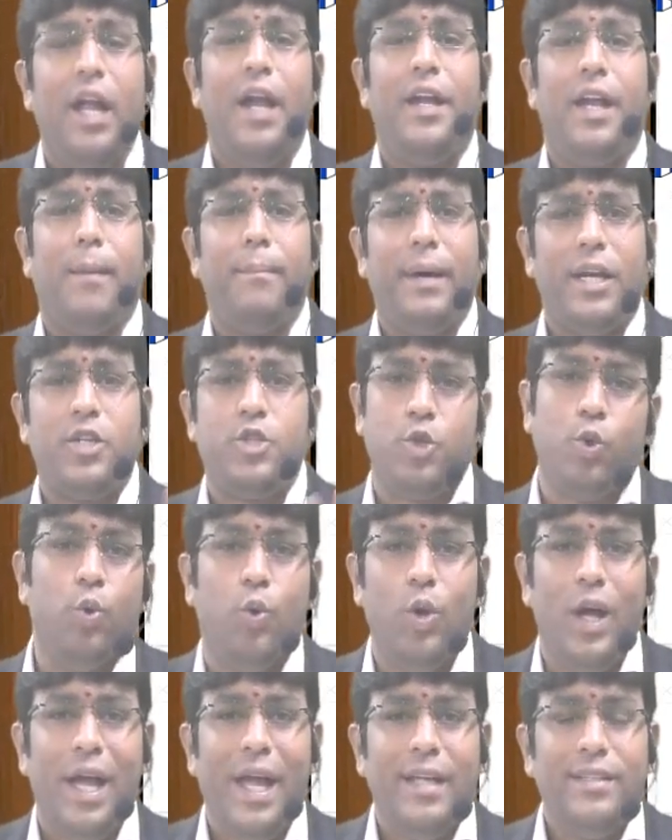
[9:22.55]
Number
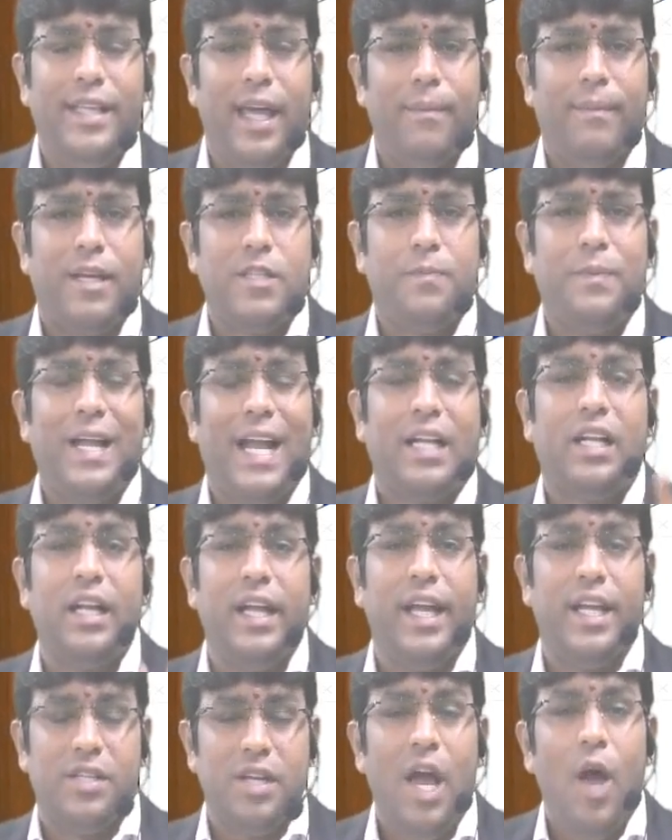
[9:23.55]
two, there must be at
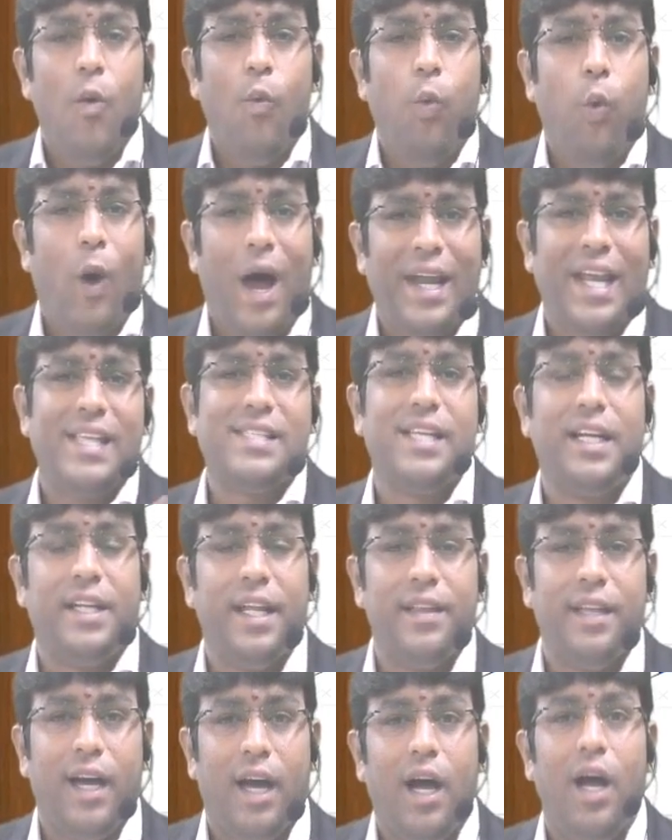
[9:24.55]
least one asset
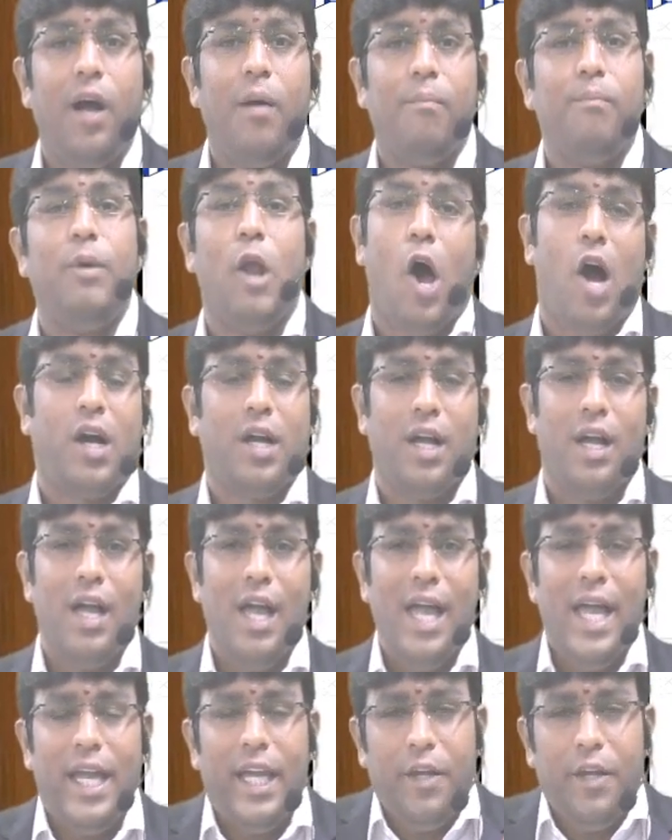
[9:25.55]
in the block.